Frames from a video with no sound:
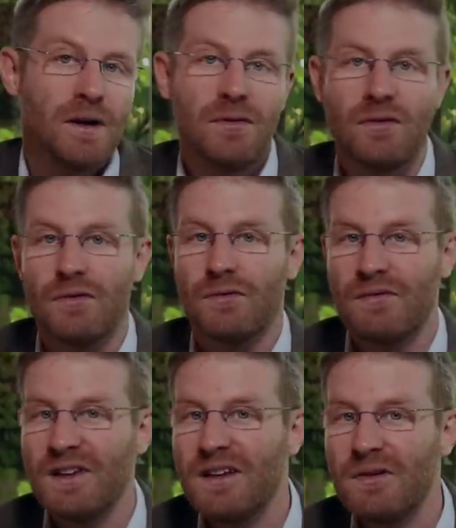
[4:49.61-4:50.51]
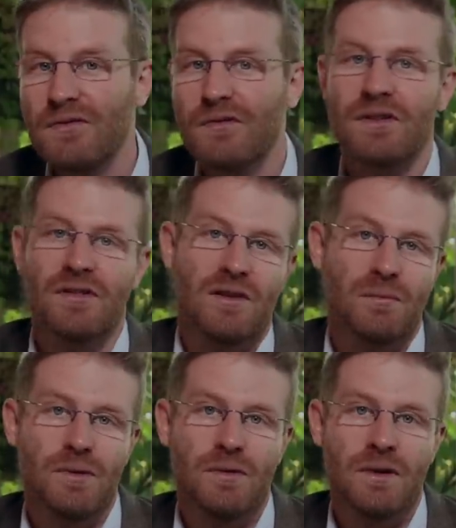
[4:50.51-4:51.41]
posts or videos, for
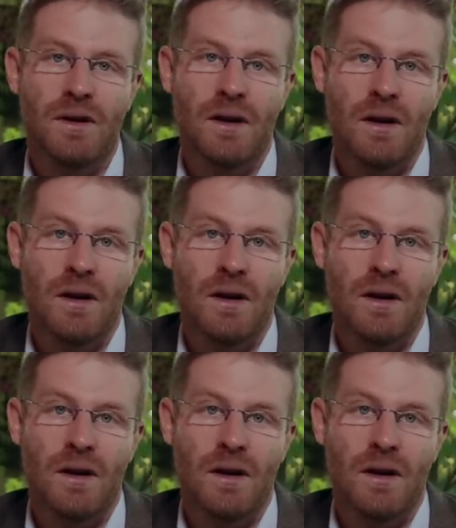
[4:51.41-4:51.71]
example.